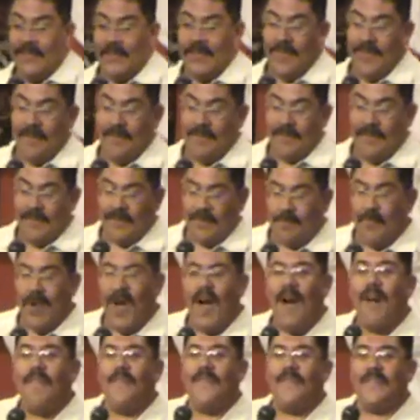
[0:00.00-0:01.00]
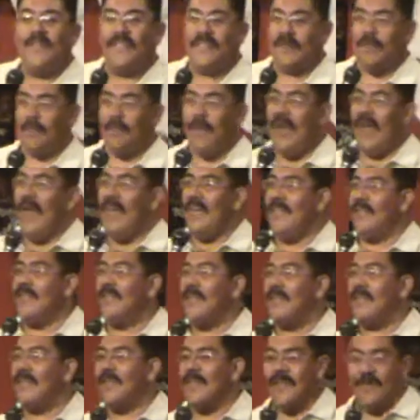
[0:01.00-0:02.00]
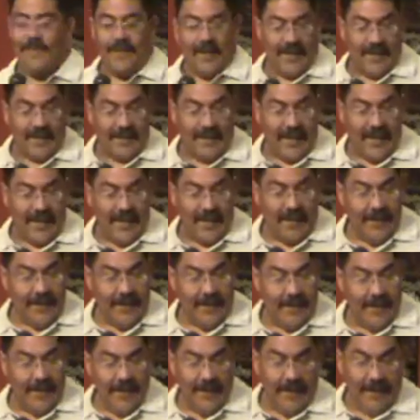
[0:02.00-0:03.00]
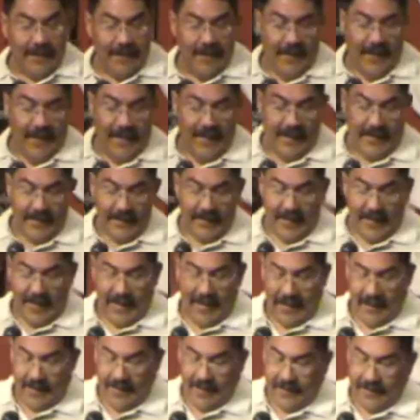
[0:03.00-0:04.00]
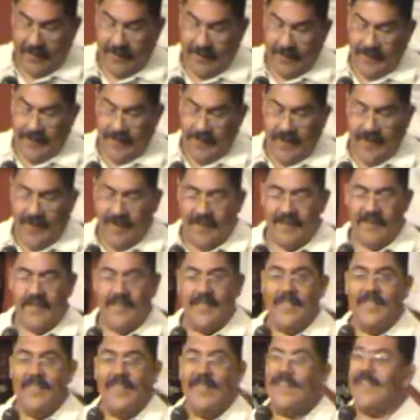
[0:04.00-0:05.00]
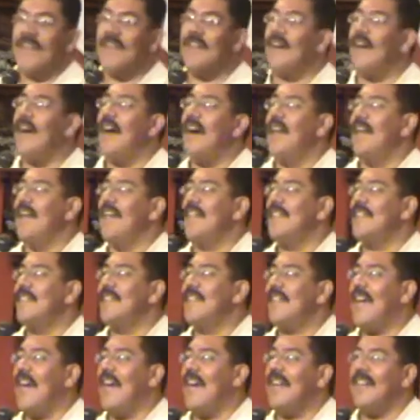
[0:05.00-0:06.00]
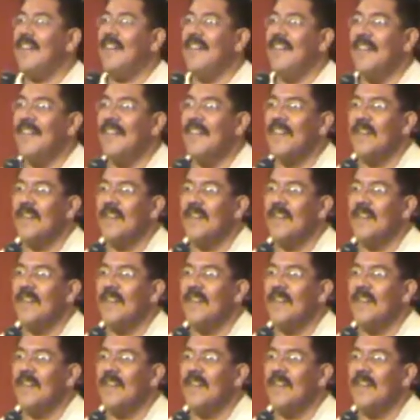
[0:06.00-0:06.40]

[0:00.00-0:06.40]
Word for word: uh, office supplies or stuff like that. And uh, you know how you know you know how it is. You kind of